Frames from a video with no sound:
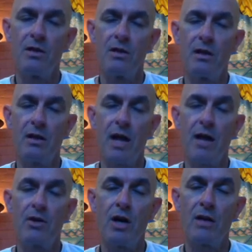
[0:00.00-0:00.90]
allow
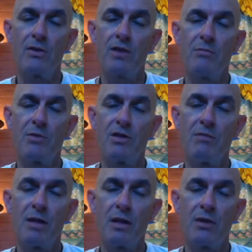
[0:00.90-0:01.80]
concepts to
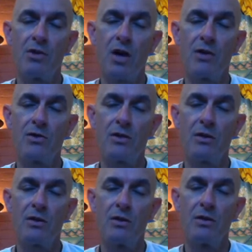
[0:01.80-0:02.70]
be exhausted
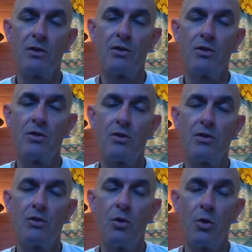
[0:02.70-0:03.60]

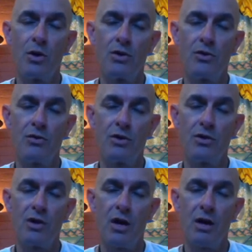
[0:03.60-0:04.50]
or to
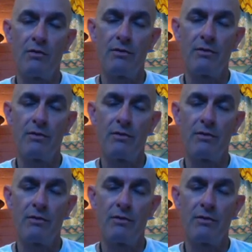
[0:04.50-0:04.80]
dissolve.